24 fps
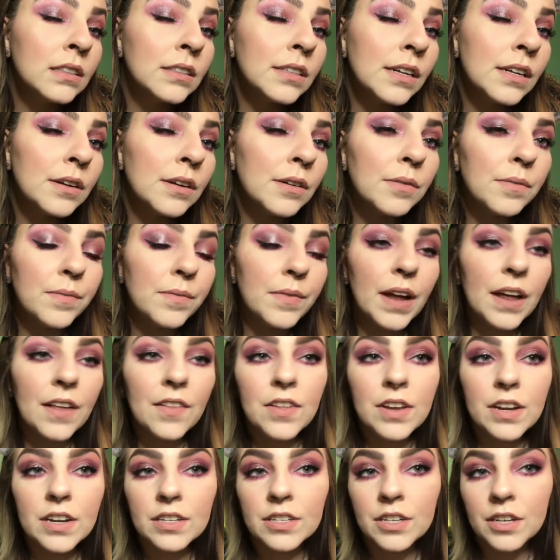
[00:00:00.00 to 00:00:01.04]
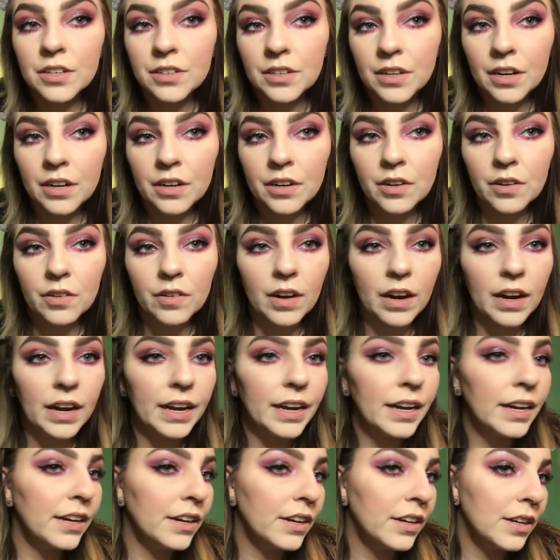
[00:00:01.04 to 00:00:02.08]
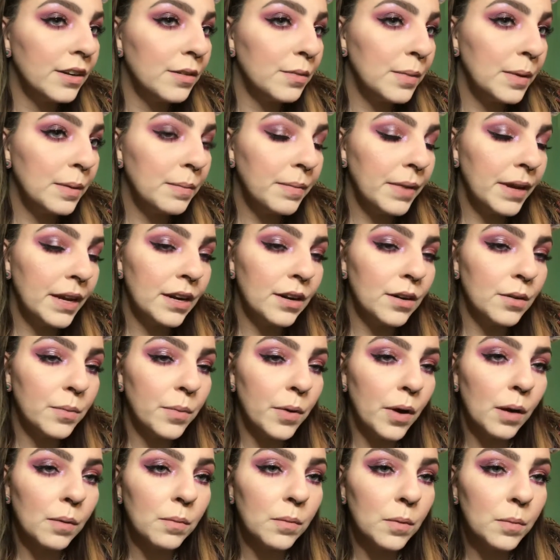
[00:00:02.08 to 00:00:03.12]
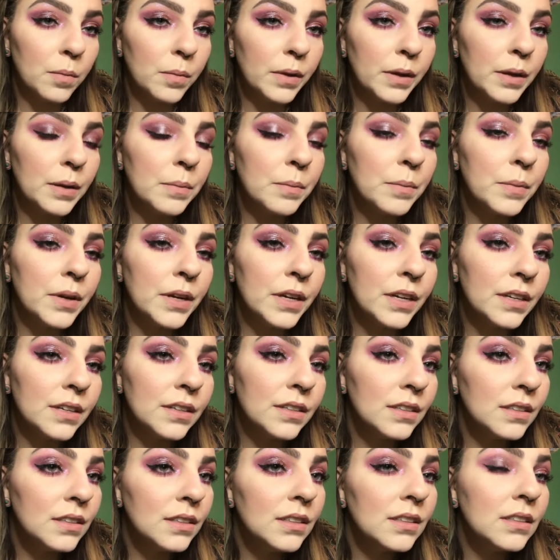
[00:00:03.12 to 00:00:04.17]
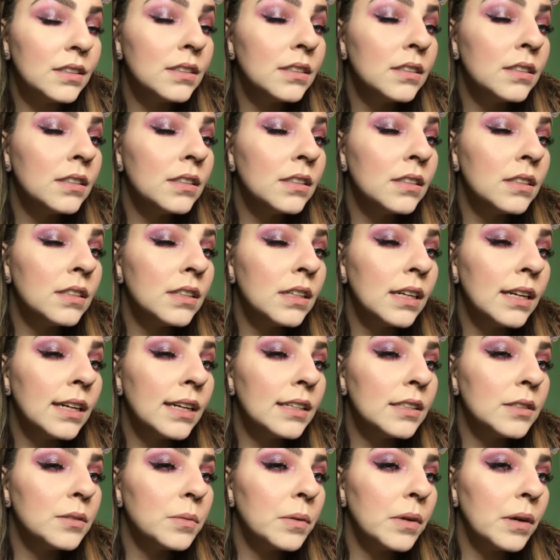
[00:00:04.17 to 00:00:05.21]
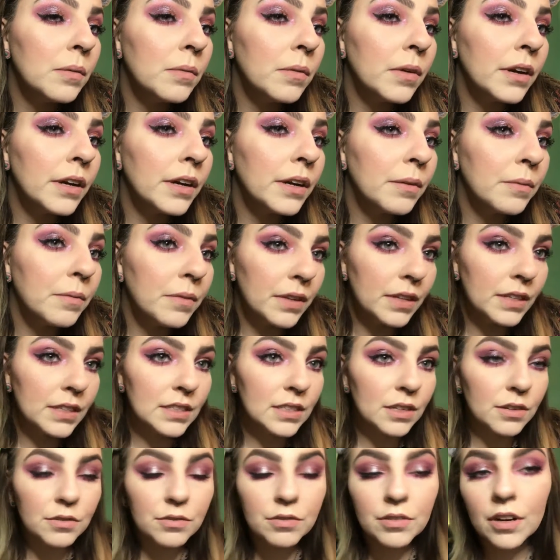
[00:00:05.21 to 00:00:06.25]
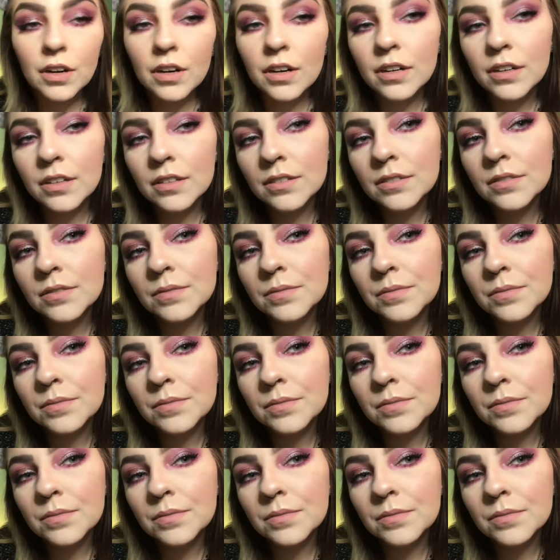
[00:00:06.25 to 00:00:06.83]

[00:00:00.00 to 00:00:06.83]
So I think it turned out alright. Could have been better probably, but that's what I'm working with so far.